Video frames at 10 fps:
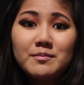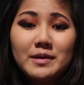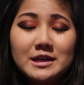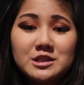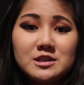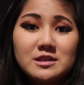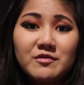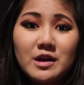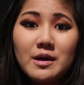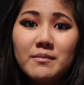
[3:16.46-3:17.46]
some pictures
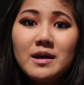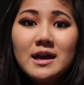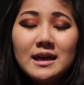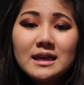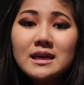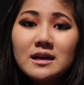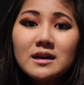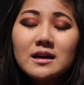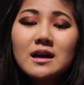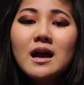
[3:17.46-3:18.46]
of him
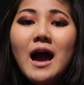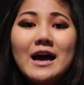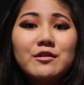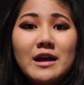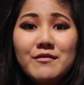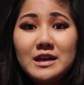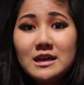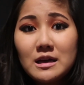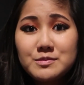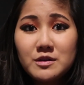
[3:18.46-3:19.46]
here. I don't have
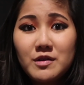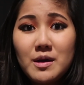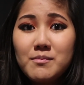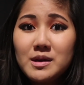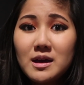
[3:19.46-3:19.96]
any clips of him